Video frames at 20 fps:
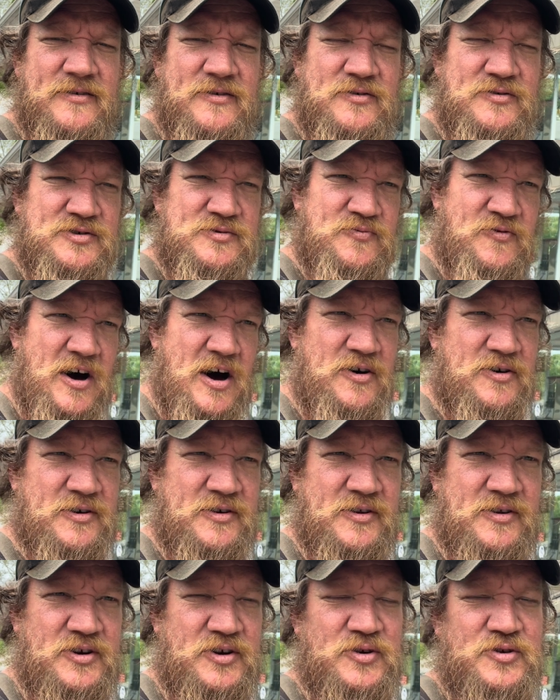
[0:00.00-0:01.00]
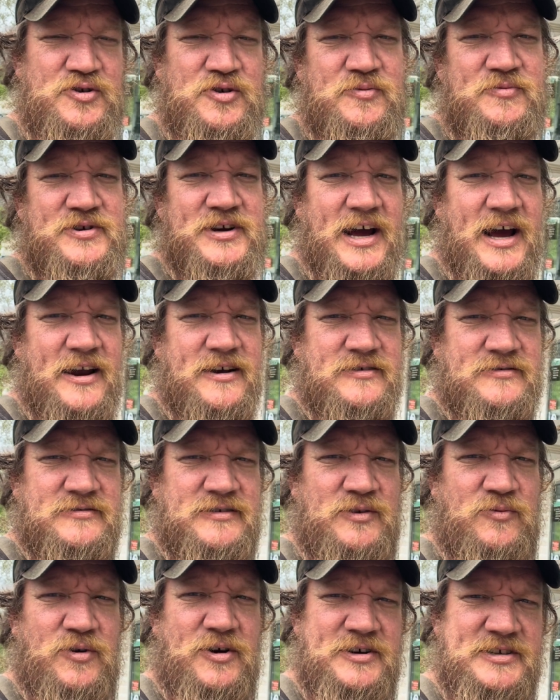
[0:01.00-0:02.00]
who's following the YouTube channel.
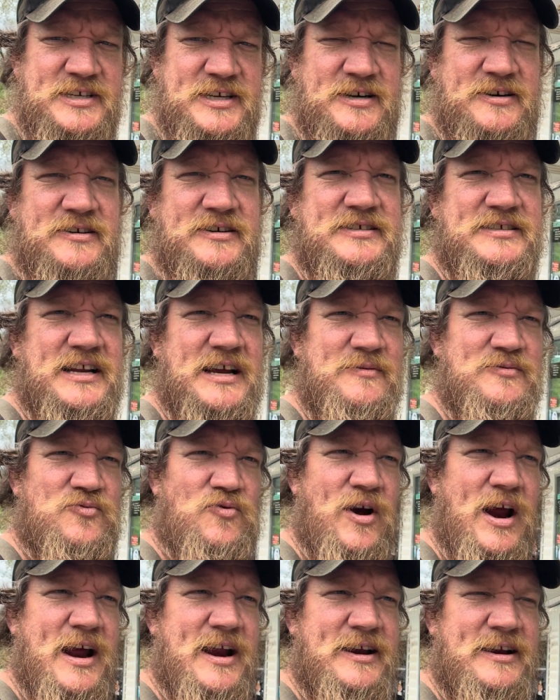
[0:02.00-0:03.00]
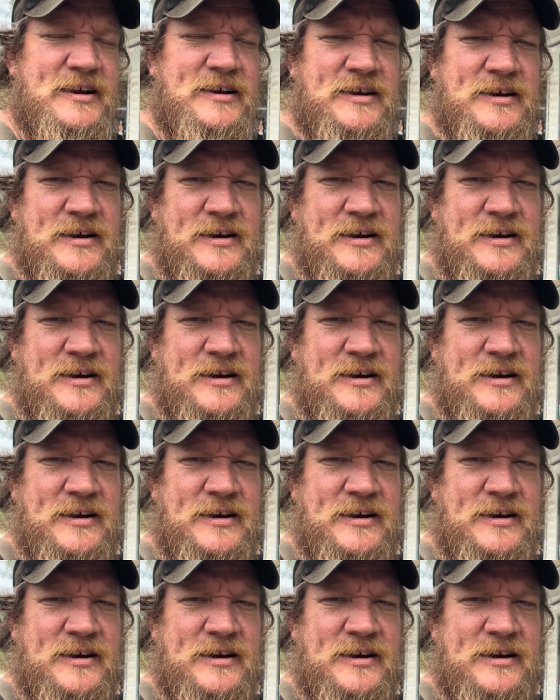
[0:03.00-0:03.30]
He works here. His name's Randy.